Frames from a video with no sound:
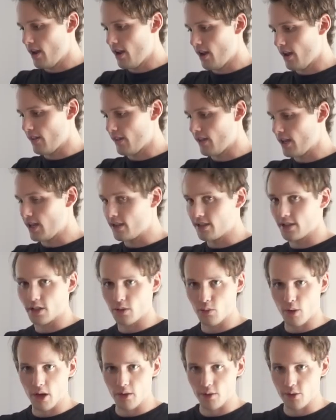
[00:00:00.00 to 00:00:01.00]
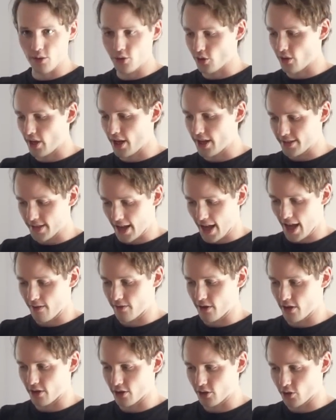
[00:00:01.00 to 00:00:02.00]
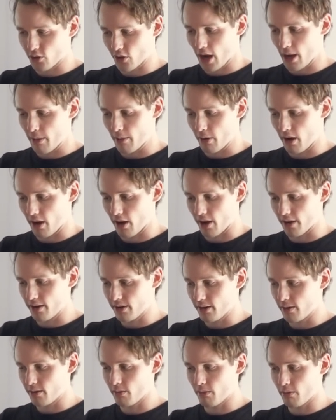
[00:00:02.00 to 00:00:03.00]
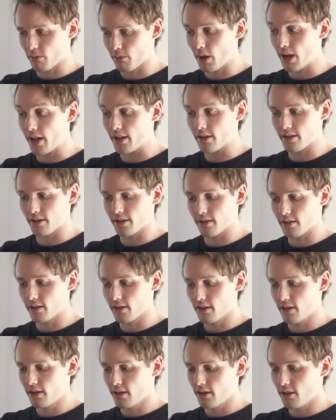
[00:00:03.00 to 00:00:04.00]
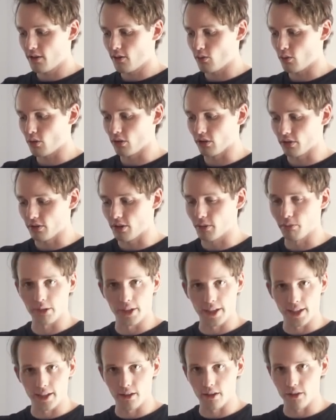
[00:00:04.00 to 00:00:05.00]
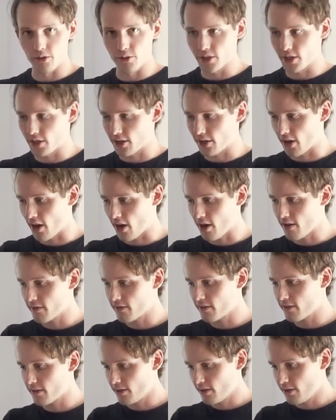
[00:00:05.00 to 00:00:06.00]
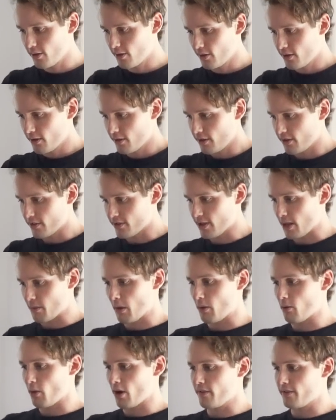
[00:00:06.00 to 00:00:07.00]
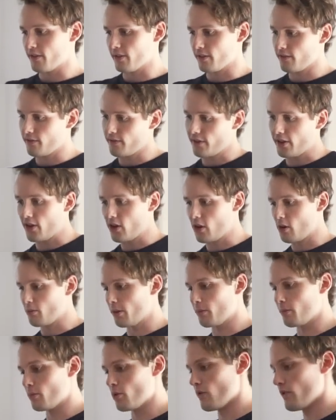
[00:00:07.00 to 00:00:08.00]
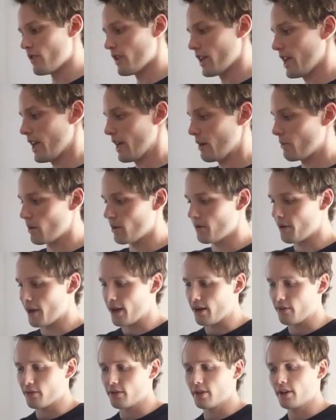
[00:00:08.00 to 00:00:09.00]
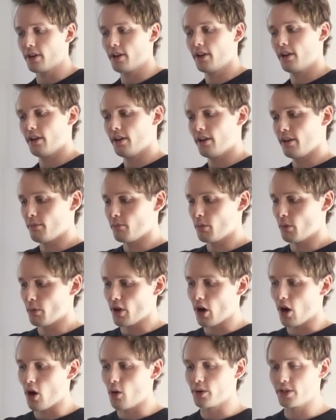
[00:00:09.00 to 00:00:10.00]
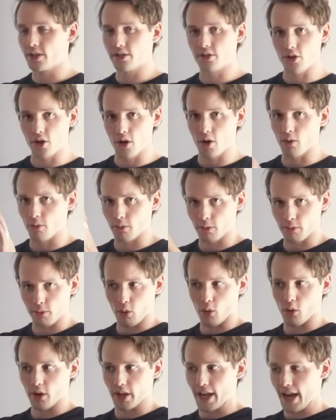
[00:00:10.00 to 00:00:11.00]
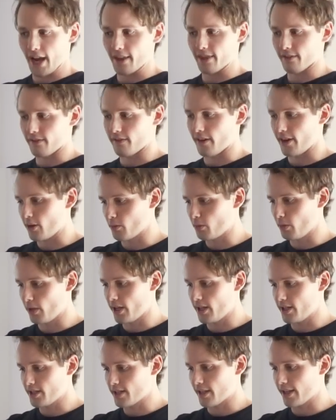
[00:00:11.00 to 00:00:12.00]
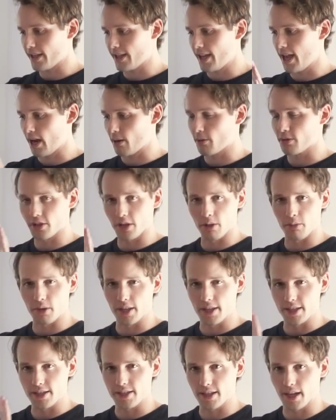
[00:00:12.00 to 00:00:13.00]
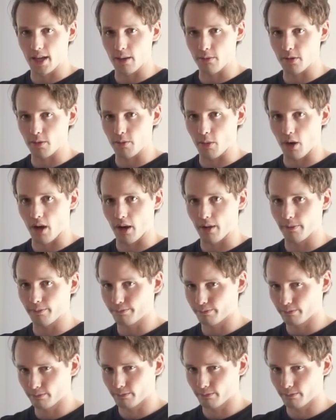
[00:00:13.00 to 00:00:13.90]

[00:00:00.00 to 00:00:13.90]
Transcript: And the easiest way to ensure that is to have it on a tripod, but we'll completely loosen it off so that my wife can film and move the camera around. But we always know when we're pointing at the fireplace that the camera's gonna be in the same spot.